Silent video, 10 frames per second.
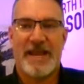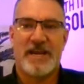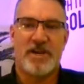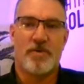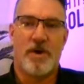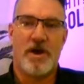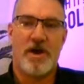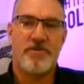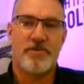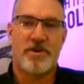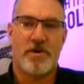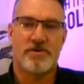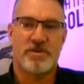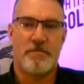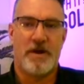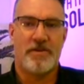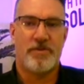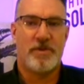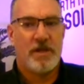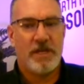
80 to 100 cars a month,